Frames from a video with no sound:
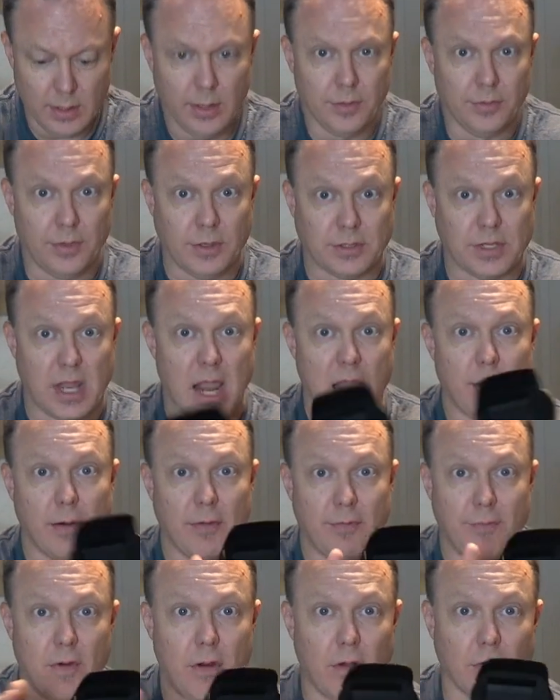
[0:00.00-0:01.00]
this camera
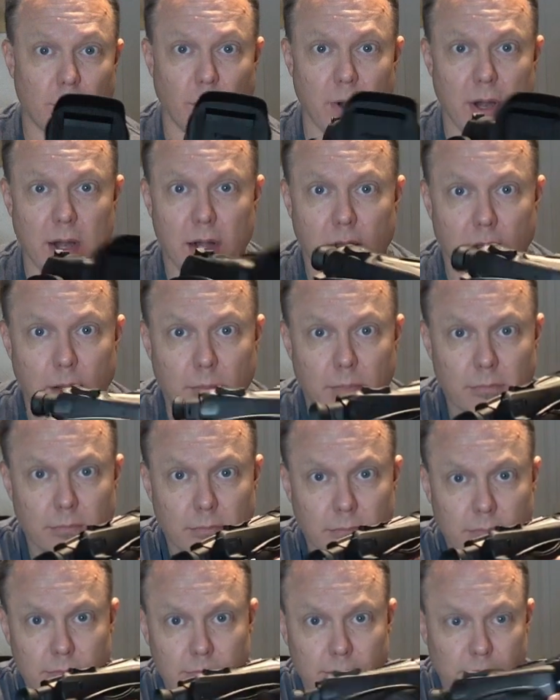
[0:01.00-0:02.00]
fogged right up
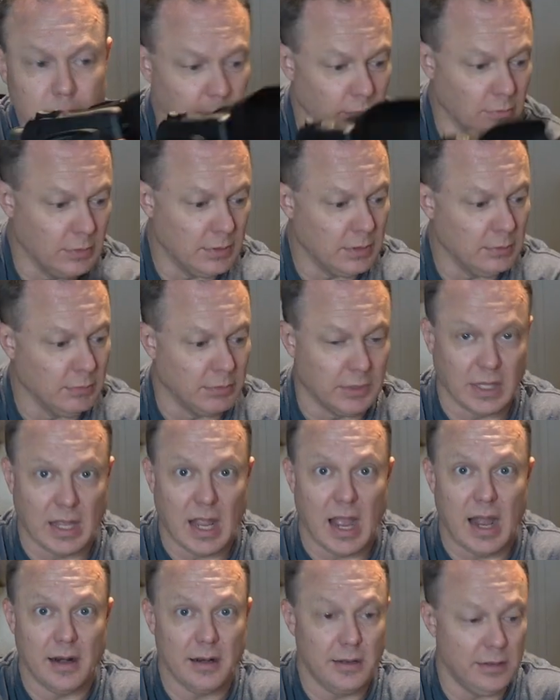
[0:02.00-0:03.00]
with
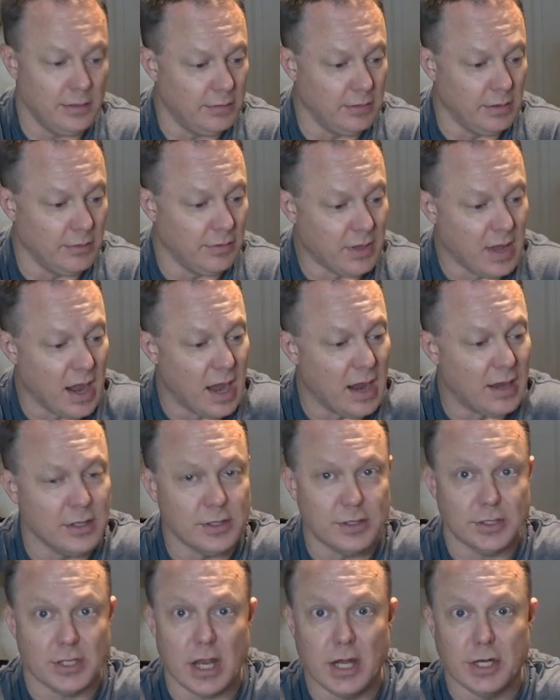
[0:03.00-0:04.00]
the
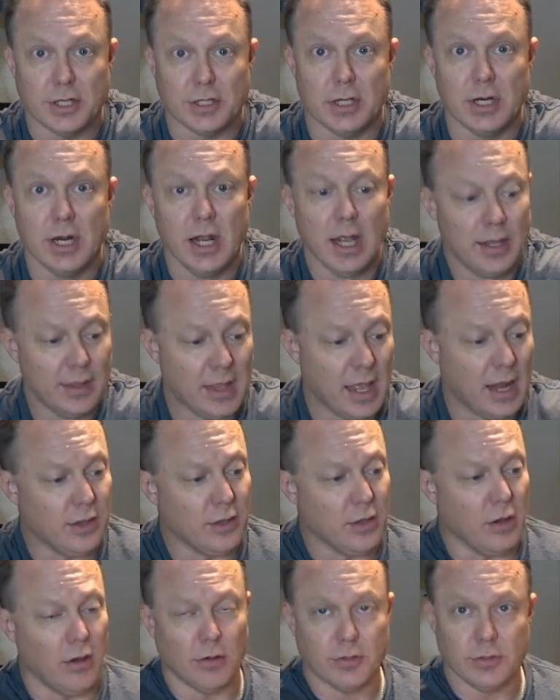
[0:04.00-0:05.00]
condensation that it
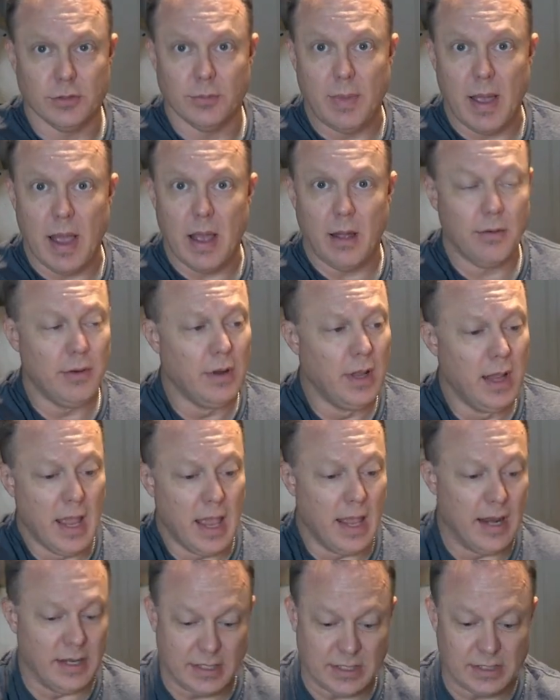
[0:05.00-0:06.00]
talks about.
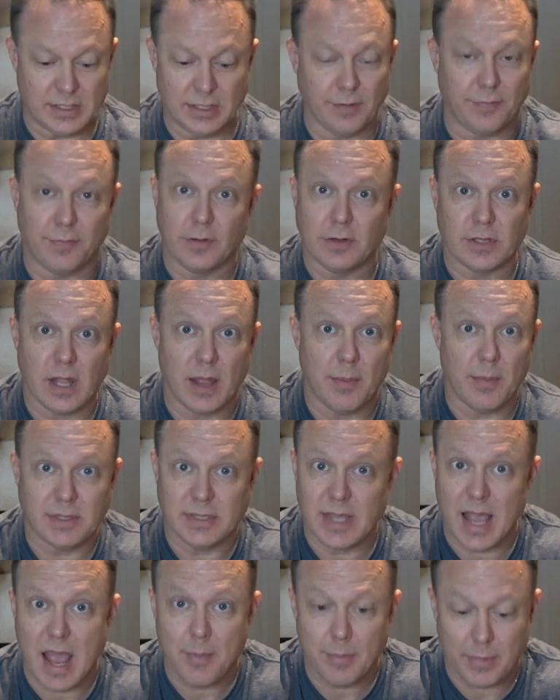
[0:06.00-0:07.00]
And this isn't the first time it's
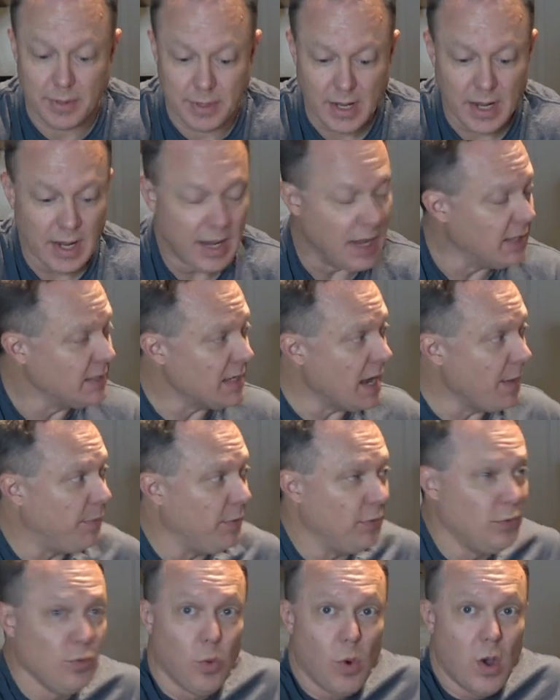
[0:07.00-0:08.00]
happened. It's
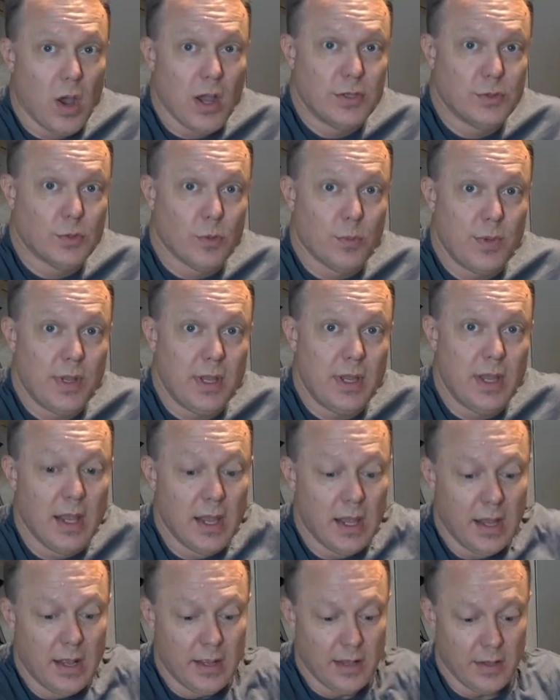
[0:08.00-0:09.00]
happened twice with me
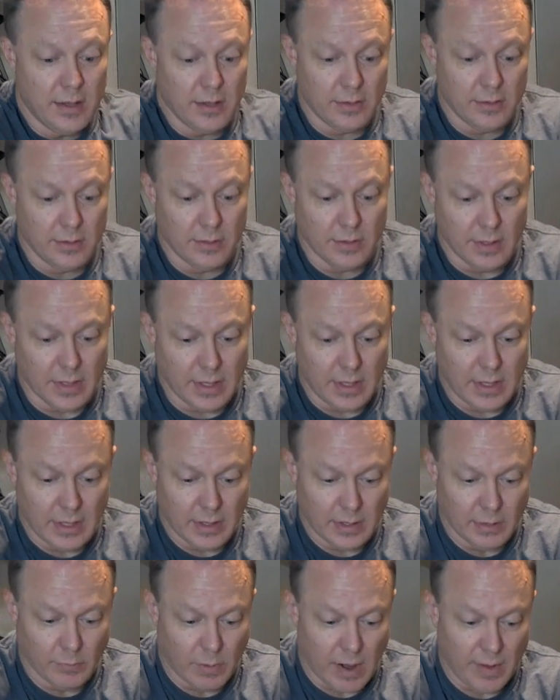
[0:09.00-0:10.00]

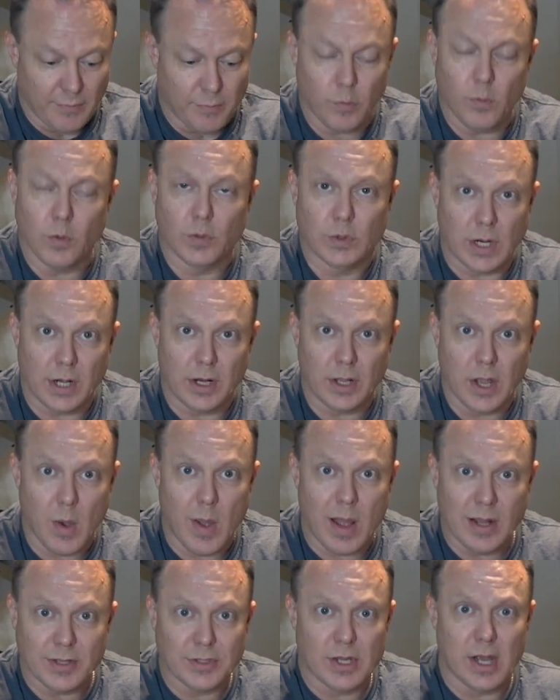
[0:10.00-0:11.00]
when I've tried to go
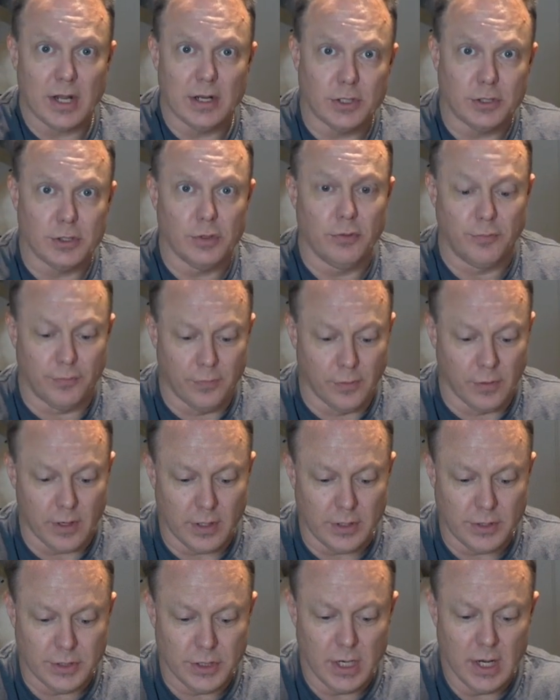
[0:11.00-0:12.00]
outside to shoot
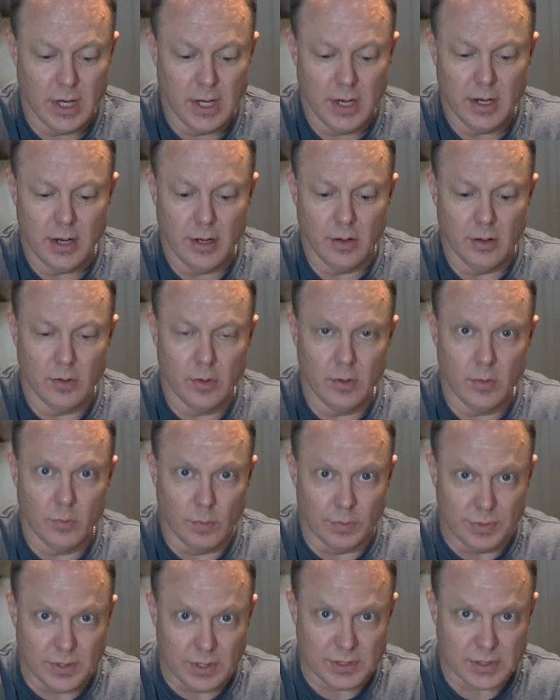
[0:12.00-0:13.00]
footage
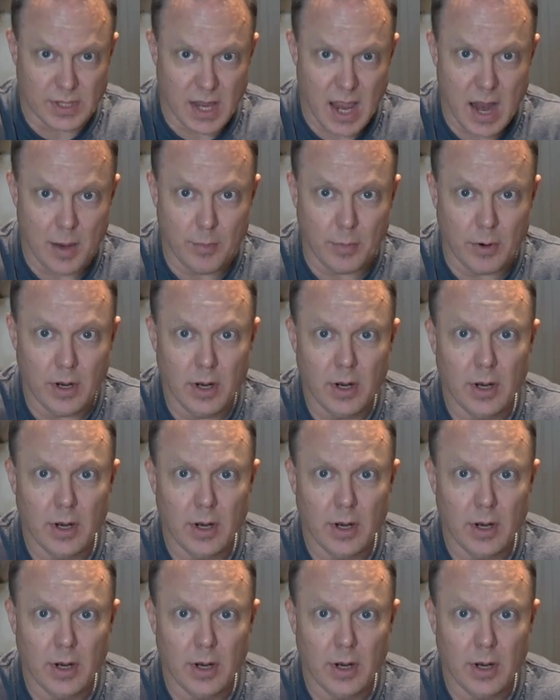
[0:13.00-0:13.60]
with this camera.